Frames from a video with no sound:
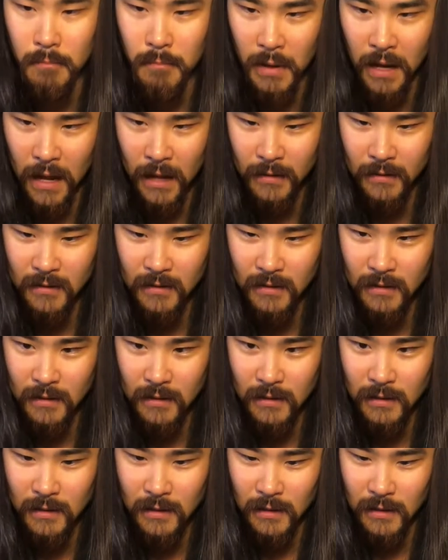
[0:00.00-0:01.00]
But
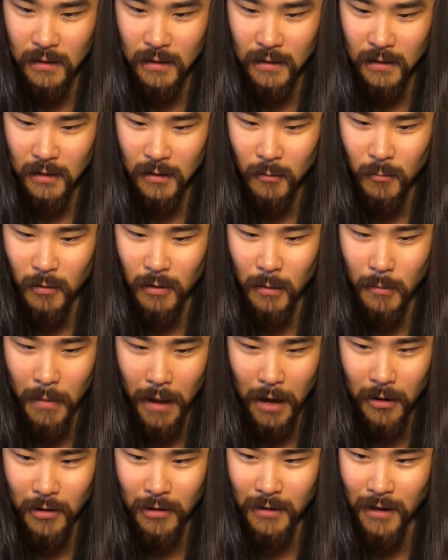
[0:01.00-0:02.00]
when the
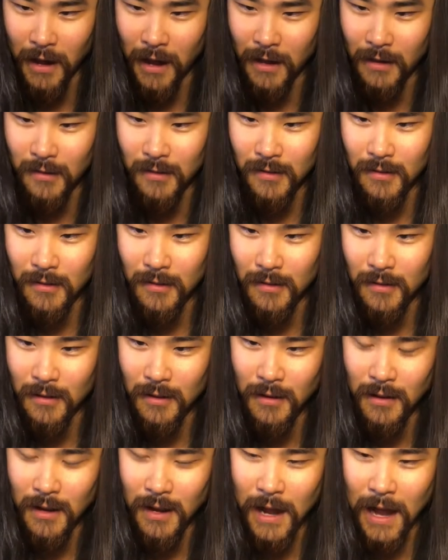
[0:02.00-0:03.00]
battery dies,
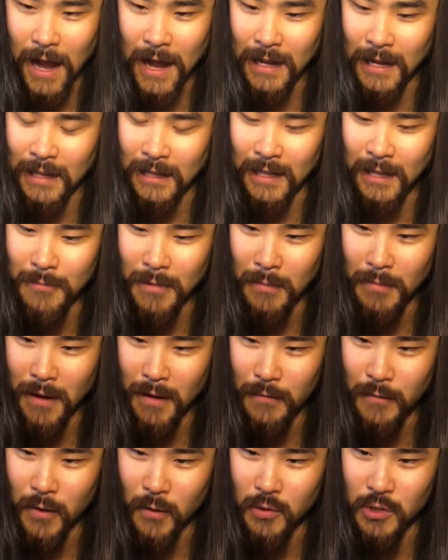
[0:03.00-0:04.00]
I gotta let my
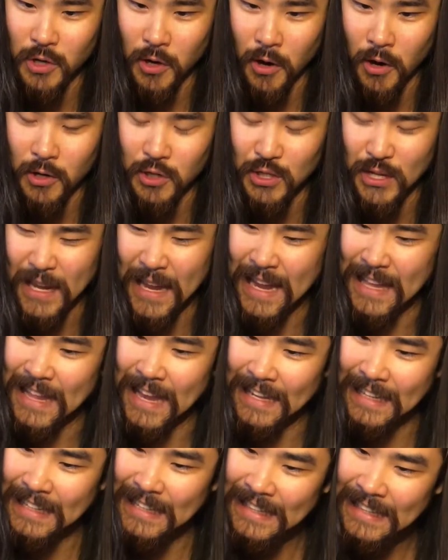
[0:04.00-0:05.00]
Puffco charge, and
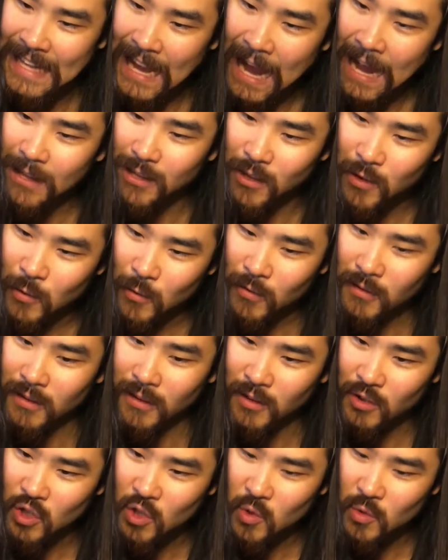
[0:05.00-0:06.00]
I cannot use
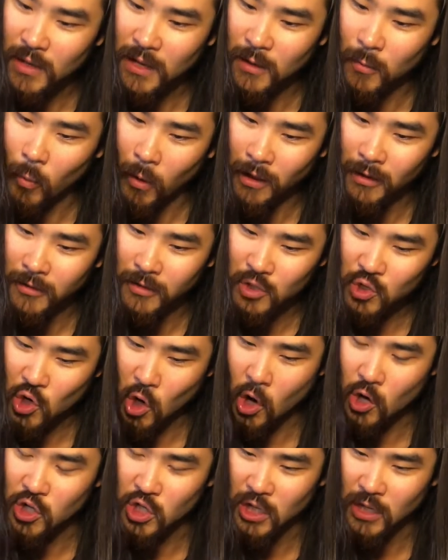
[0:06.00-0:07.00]
the unit while it's
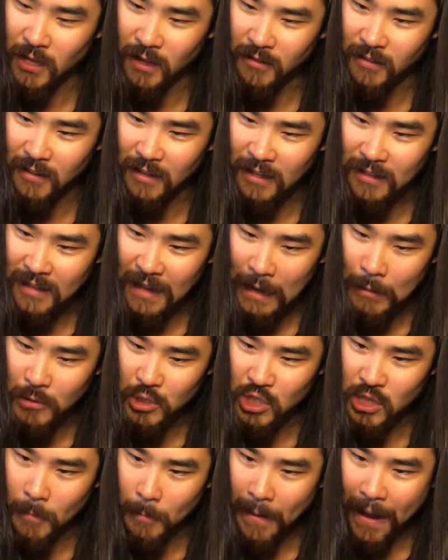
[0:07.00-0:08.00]
charging because it can
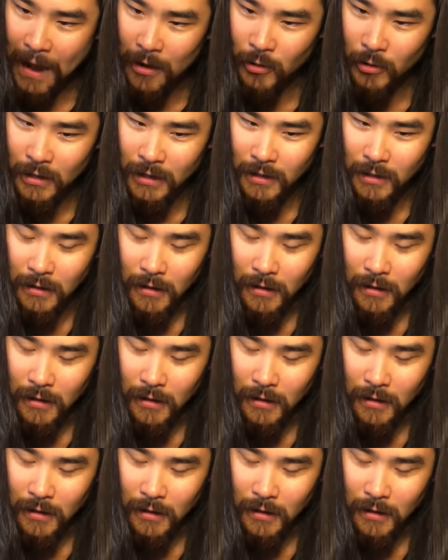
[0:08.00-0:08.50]
damage the battery.